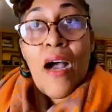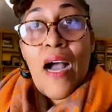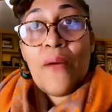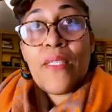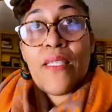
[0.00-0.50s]

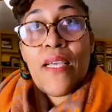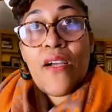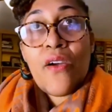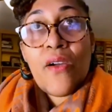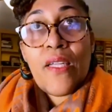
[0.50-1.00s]
I would say
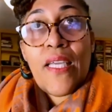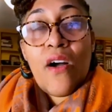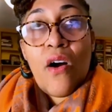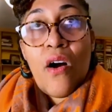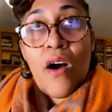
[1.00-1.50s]
early
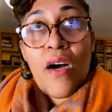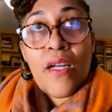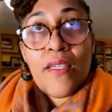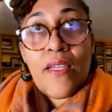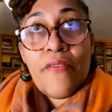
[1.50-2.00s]

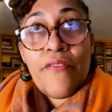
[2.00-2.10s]
on,